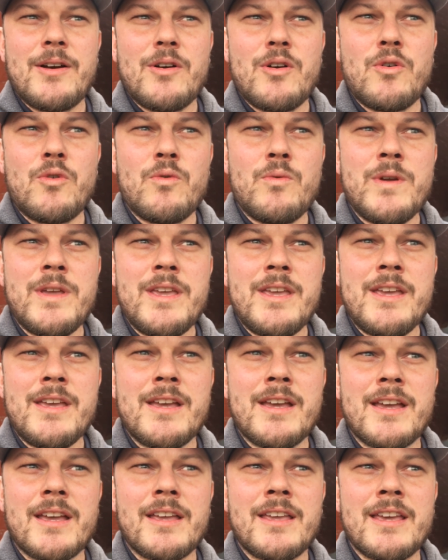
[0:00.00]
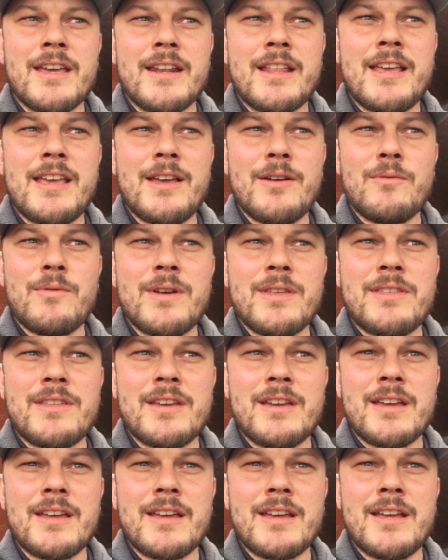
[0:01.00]
we get hit with
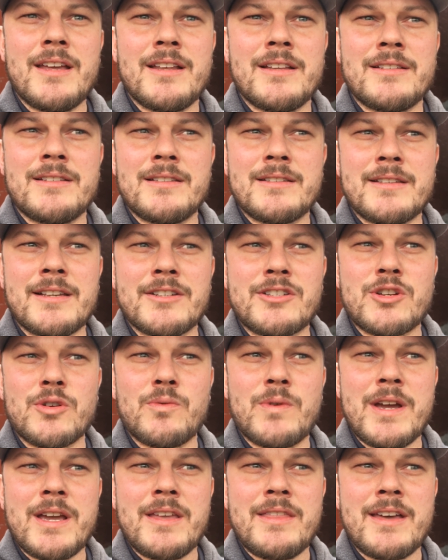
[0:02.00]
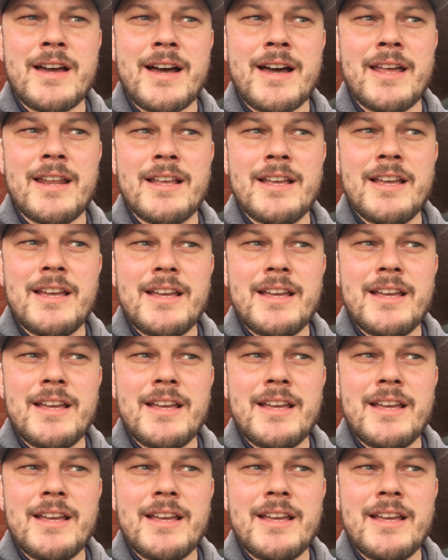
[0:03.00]
it in such a way that